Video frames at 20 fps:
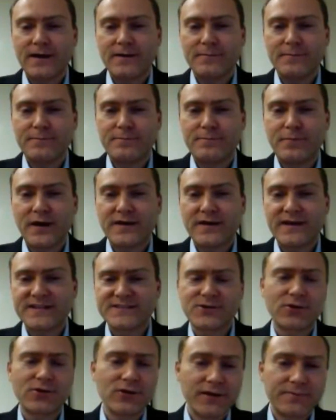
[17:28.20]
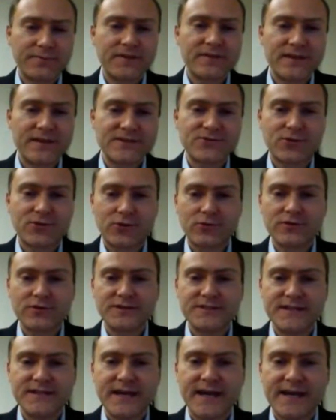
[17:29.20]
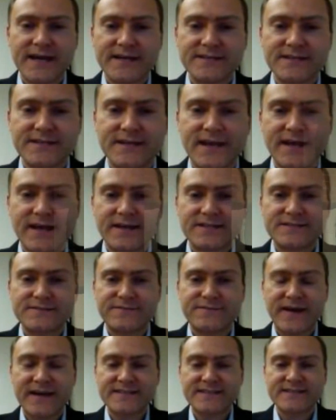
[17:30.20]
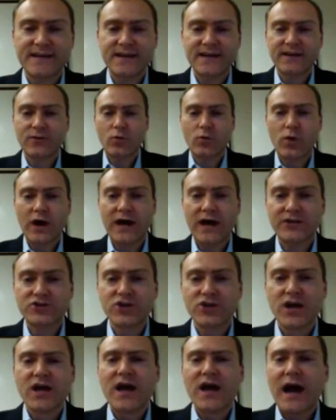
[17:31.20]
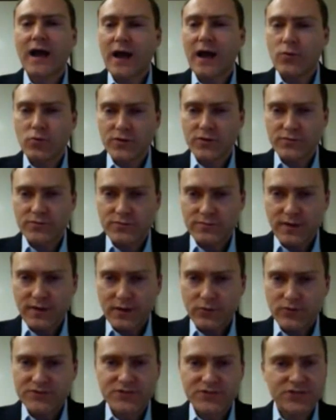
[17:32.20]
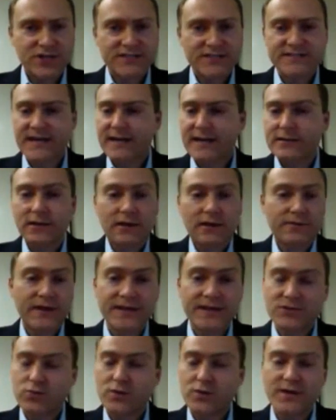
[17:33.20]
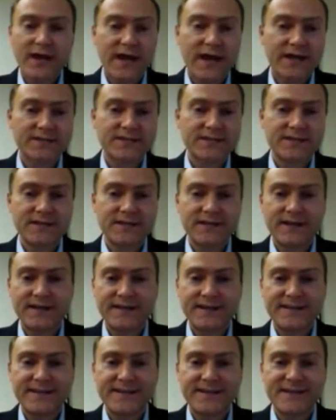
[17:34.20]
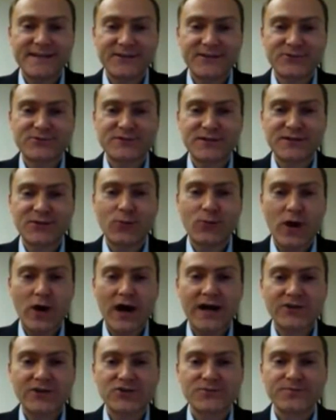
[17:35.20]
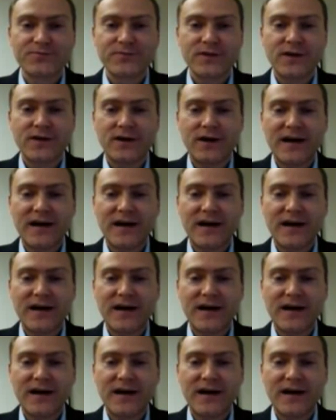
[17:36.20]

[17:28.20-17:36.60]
But it's early. These are early days, and it's fascinating to watch. I would suggest take a look at that Twindex. It's interesting to watch.